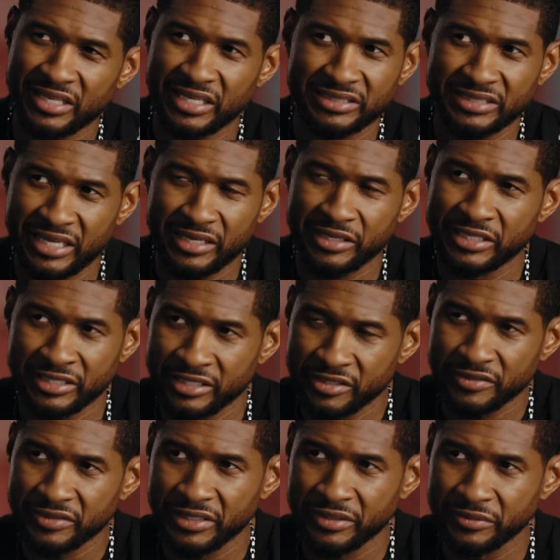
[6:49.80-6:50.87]
like that. It
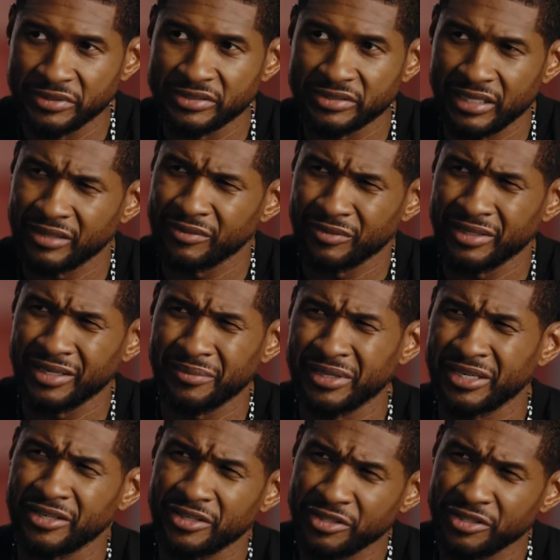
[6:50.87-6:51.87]
literally was like, wait a minute,